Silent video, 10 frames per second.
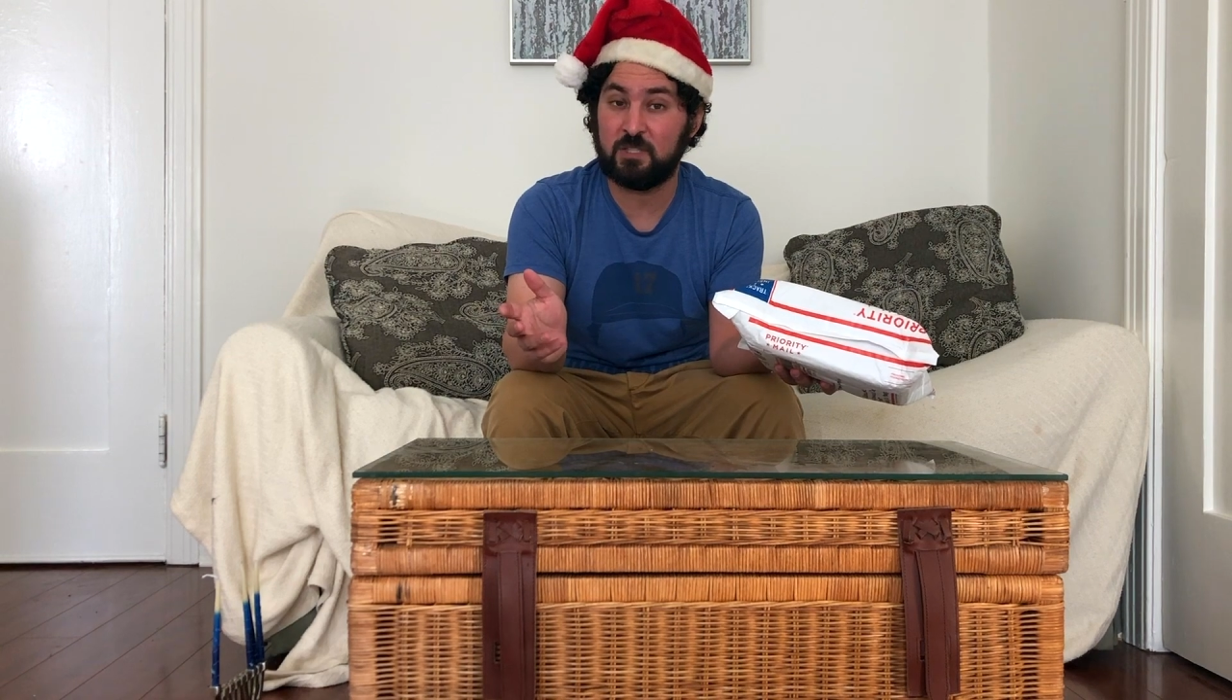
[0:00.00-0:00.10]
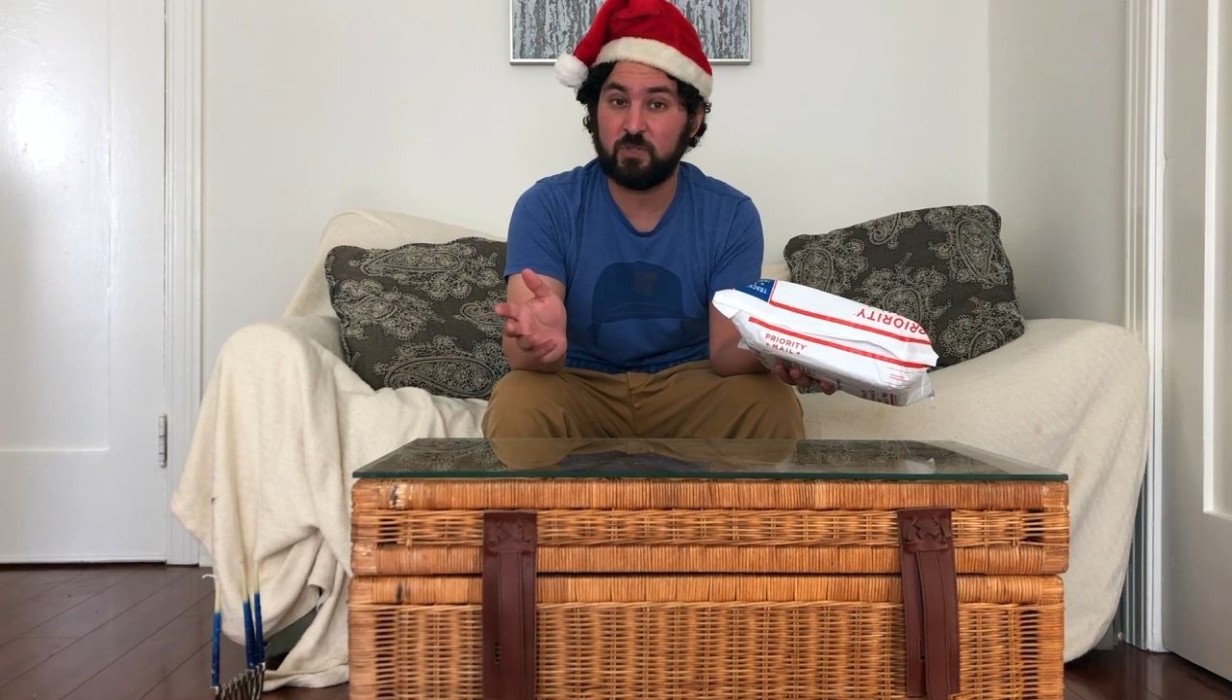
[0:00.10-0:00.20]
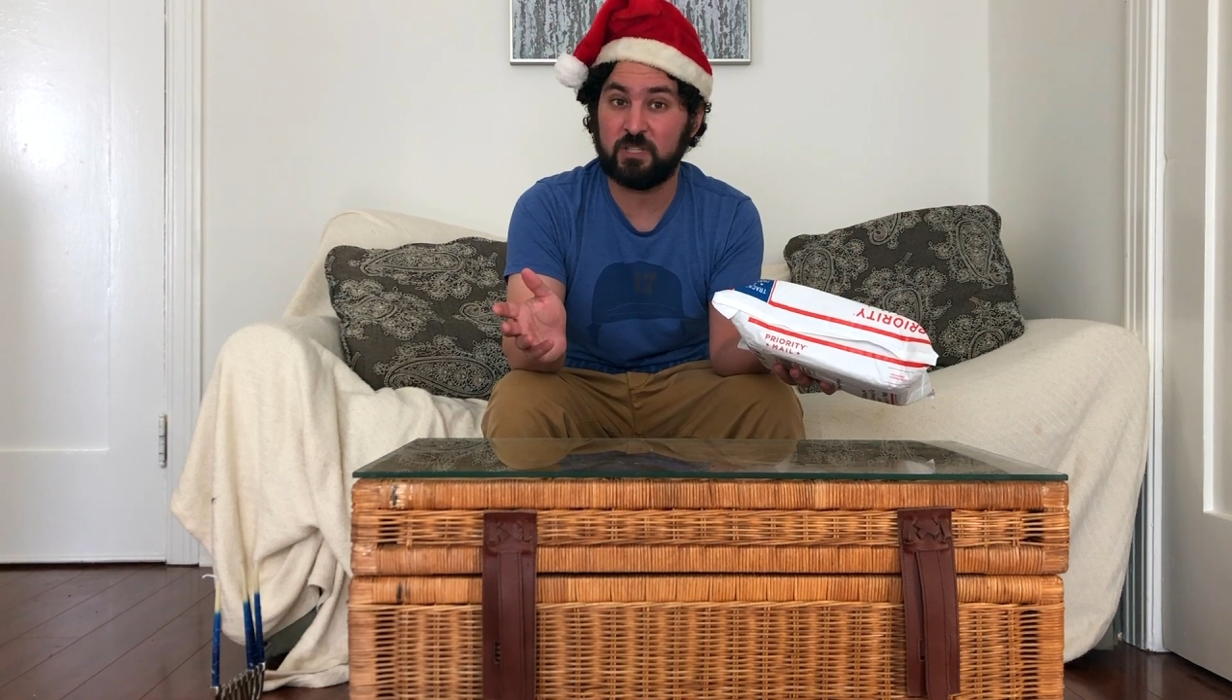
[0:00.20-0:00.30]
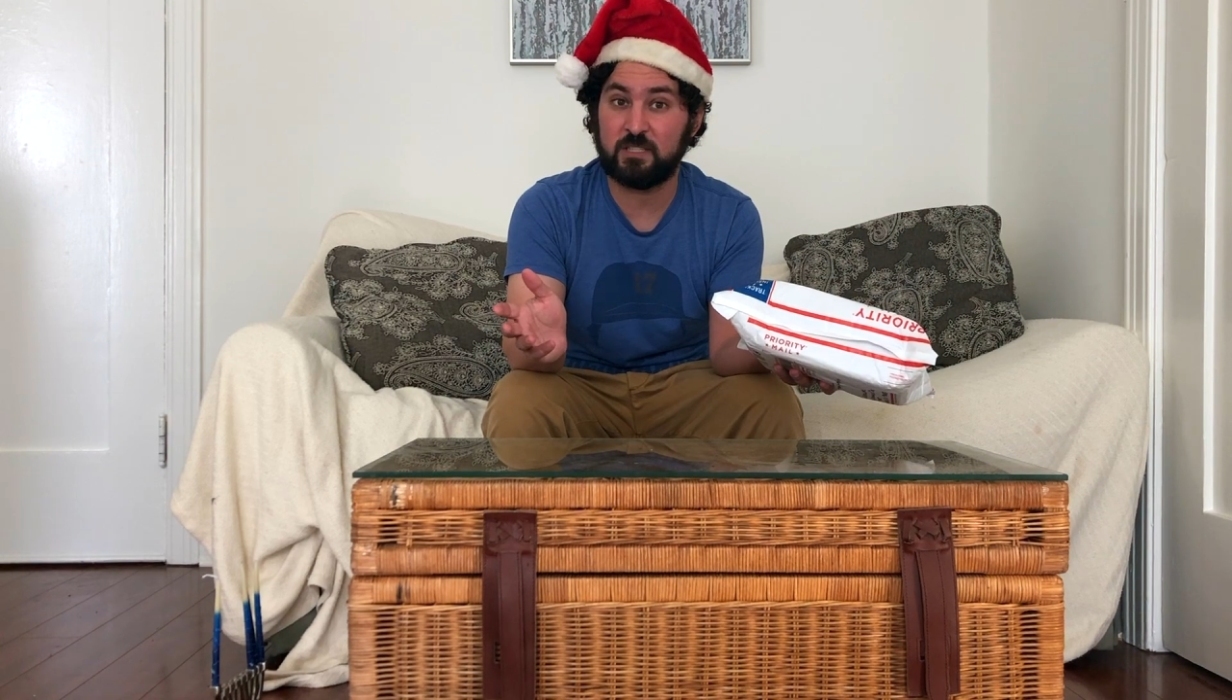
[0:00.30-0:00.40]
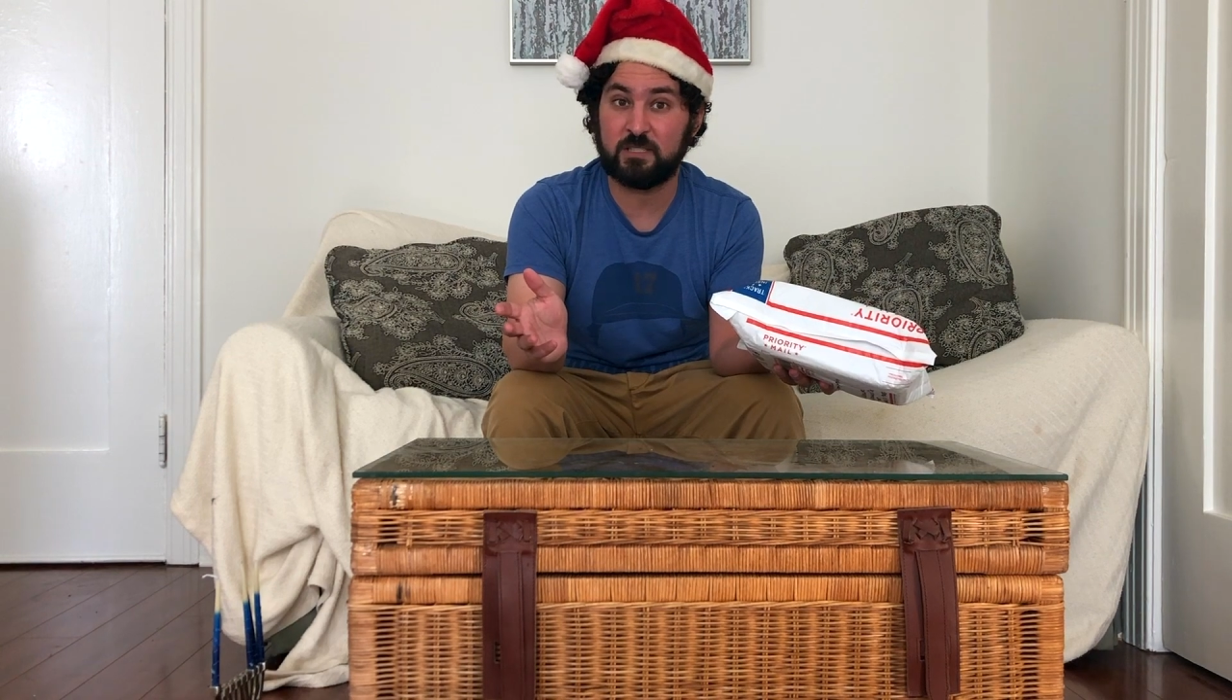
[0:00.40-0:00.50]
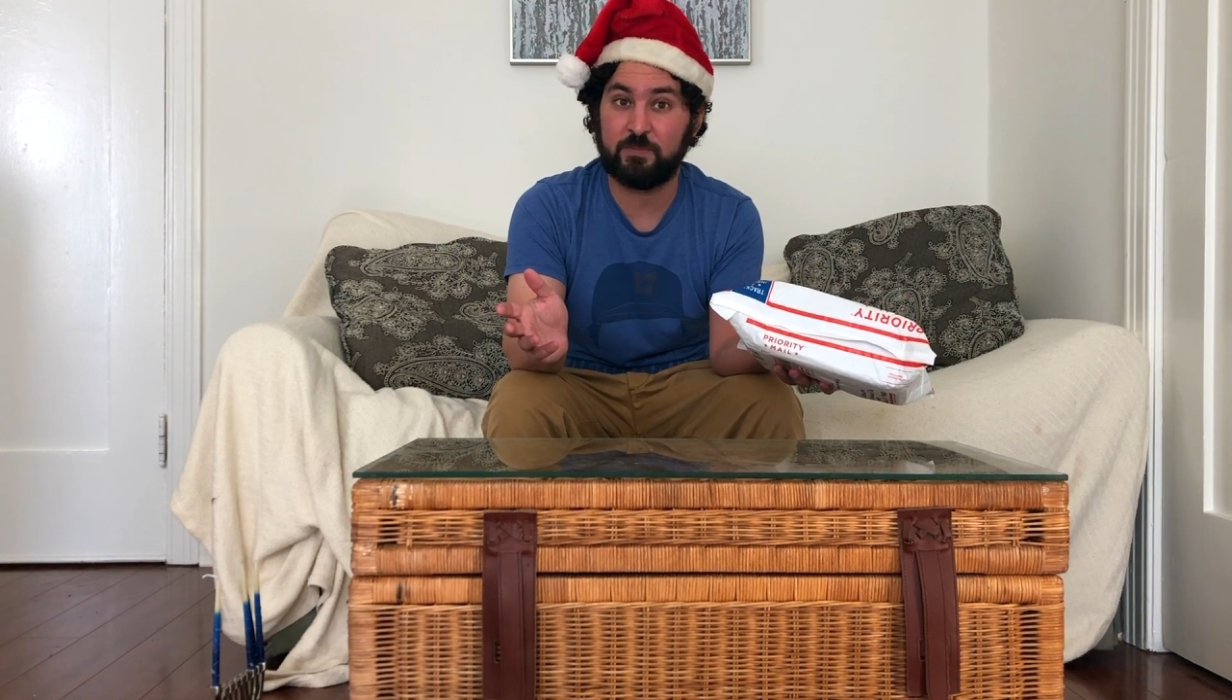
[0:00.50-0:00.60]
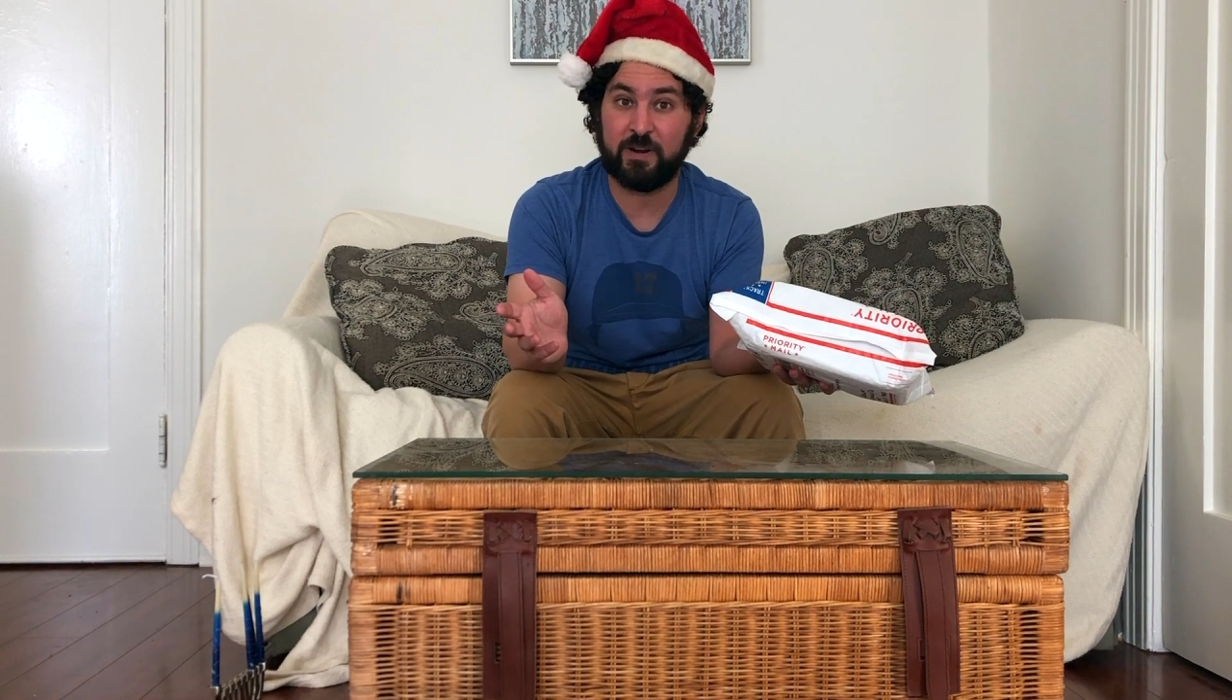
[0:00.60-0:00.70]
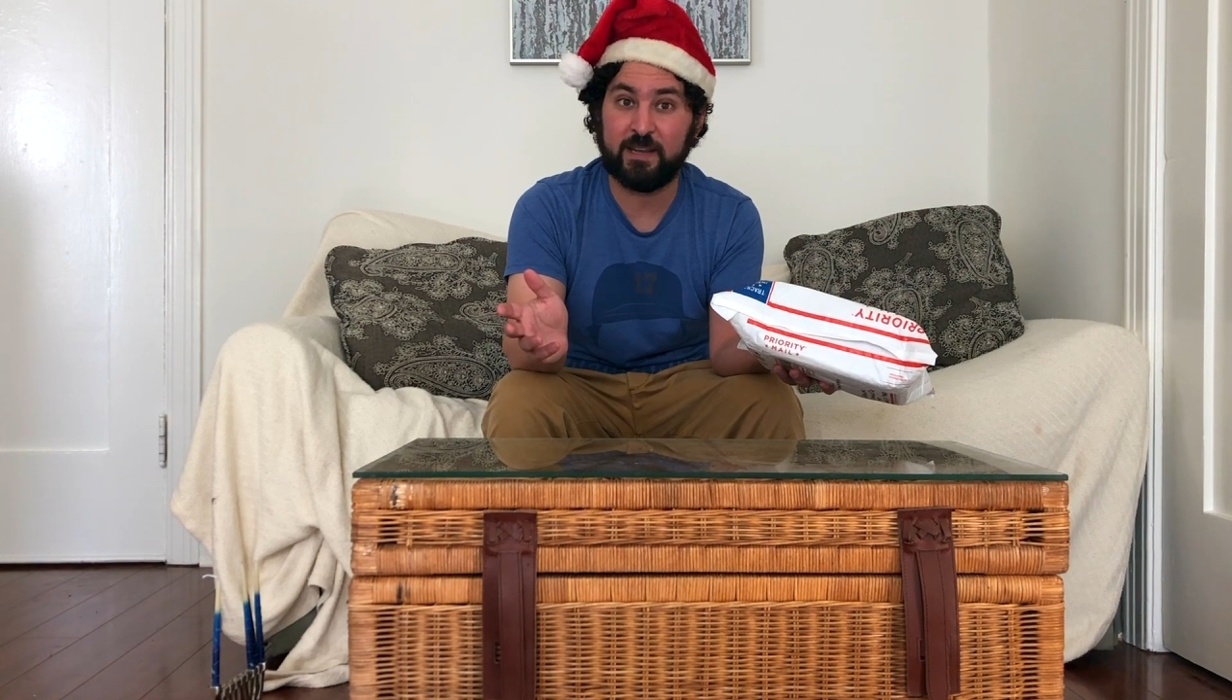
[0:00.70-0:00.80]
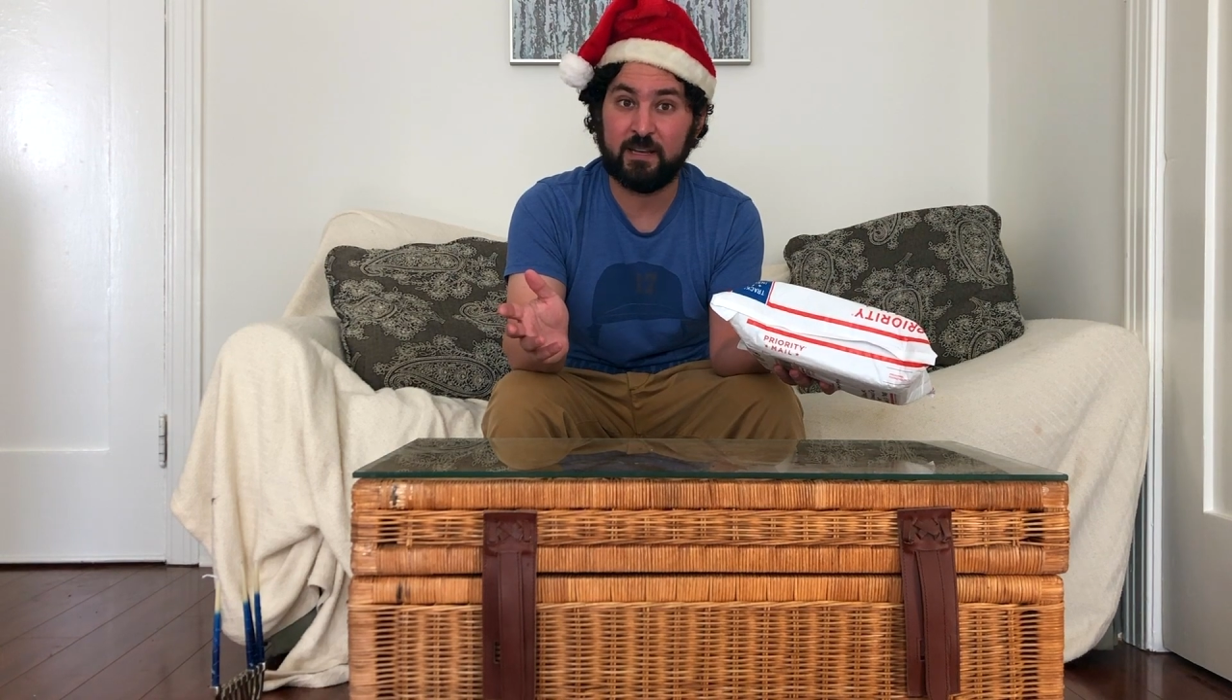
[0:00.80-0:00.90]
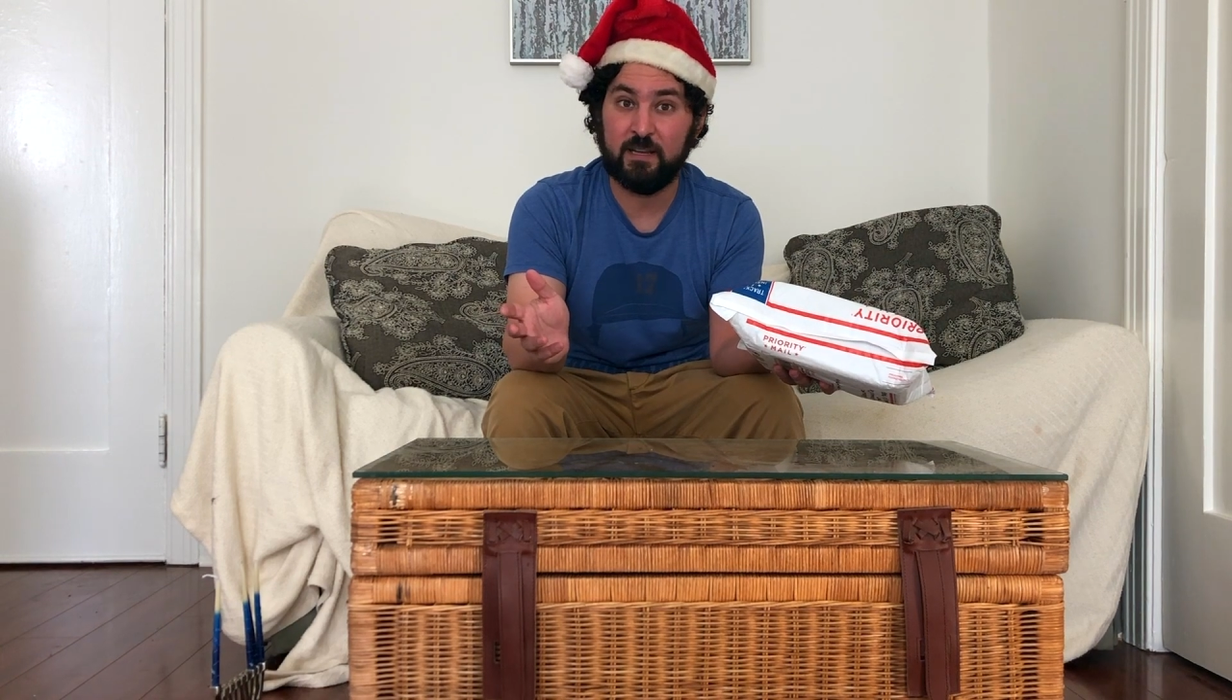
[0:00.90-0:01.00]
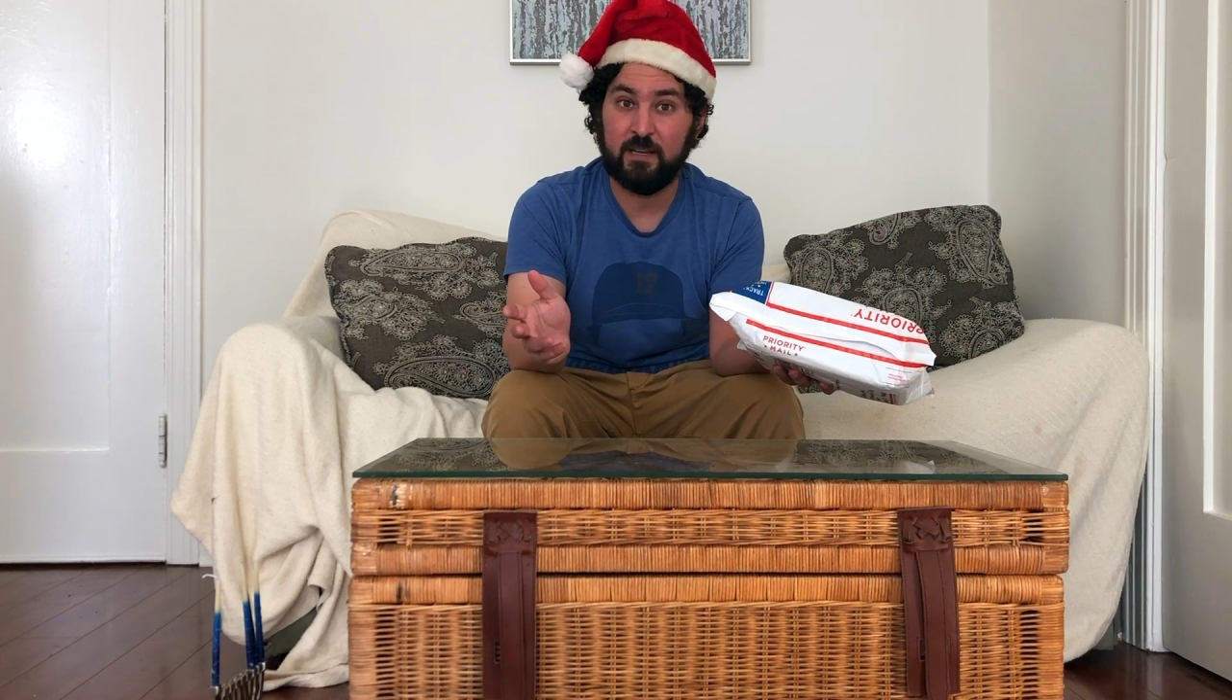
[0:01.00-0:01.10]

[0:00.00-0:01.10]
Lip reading: socialism, right?